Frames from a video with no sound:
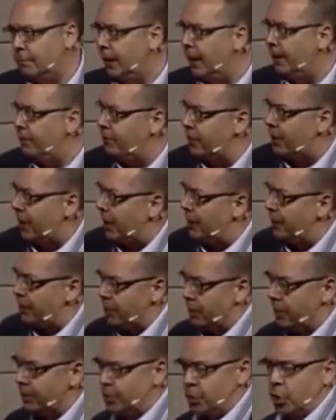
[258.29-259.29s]

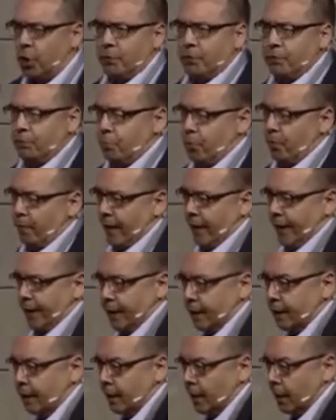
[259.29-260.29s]
Educational service
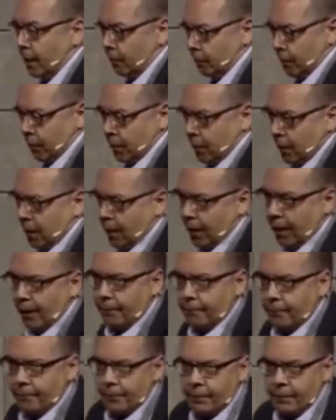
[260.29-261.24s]
providing, we call that.